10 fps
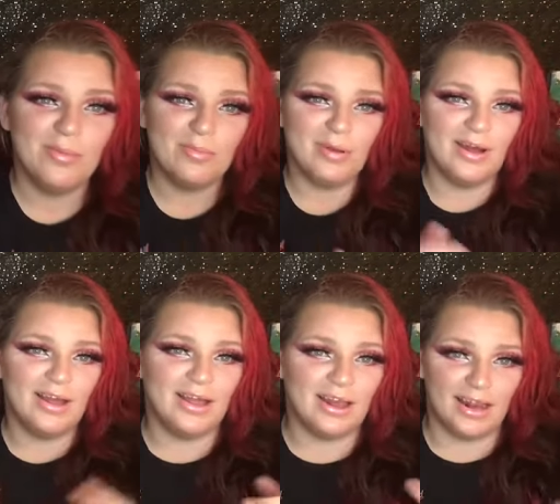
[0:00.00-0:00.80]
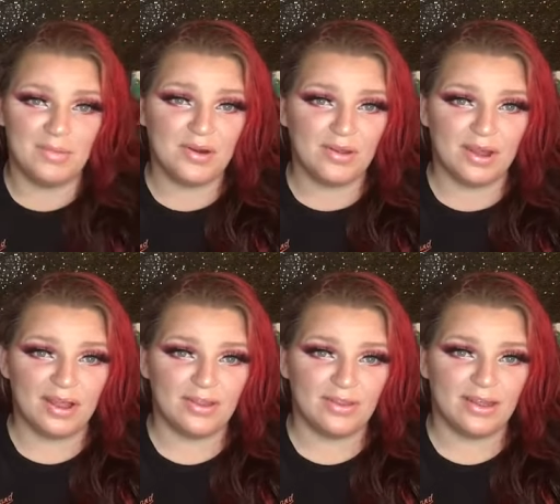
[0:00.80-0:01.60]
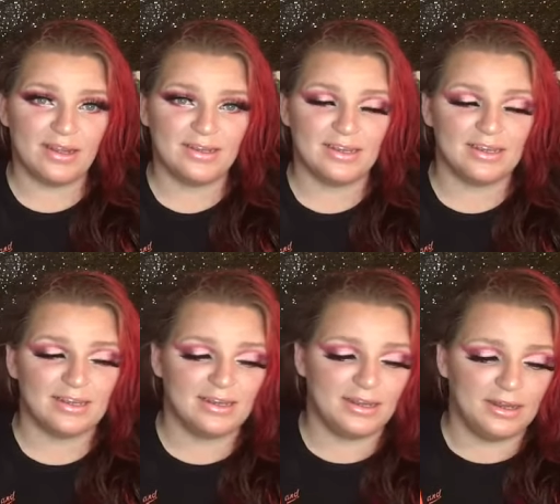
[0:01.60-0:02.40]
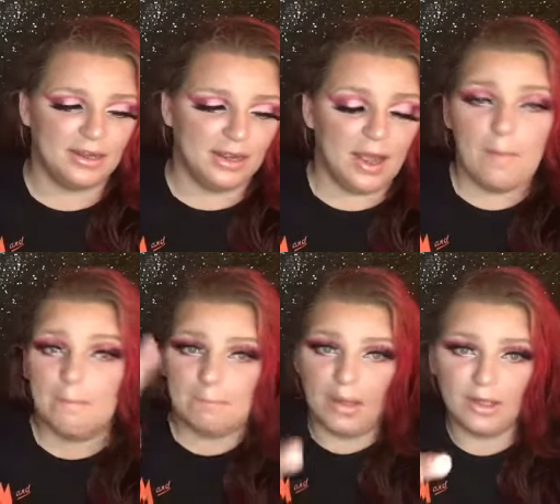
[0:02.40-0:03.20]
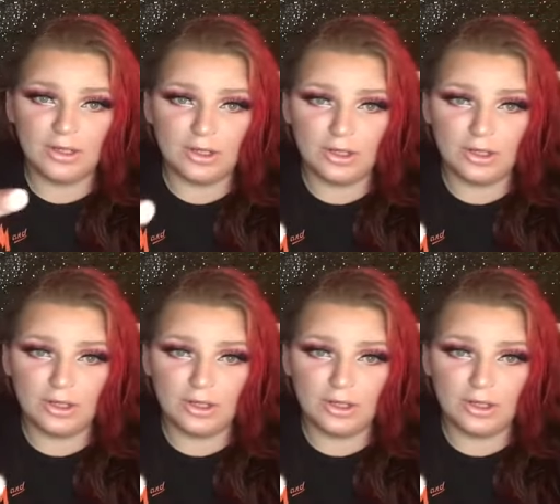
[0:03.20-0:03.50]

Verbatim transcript: but let me know how you think I did. Make sure